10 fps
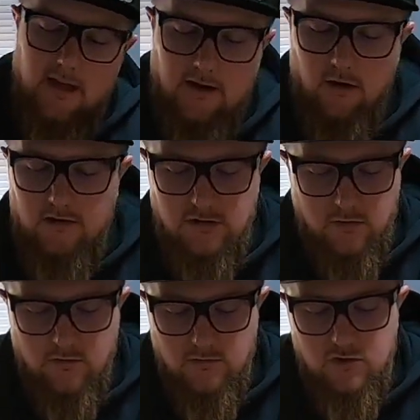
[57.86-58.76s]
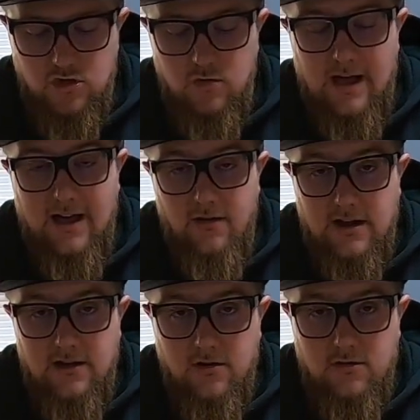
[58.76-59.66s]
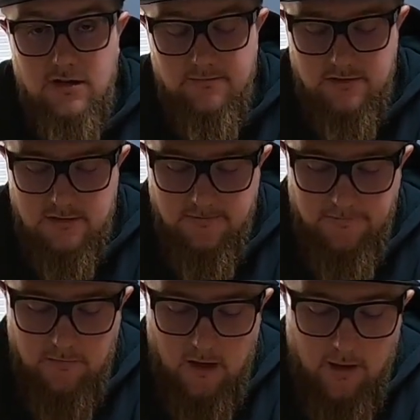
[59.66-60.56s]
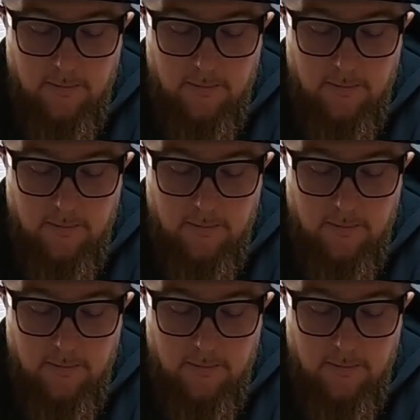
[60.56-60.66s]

It also includes 2 alligator clips, a